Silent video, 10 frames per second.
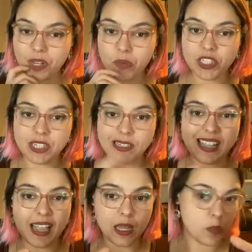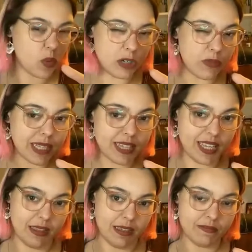which is like a molho
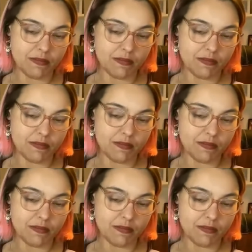madeira.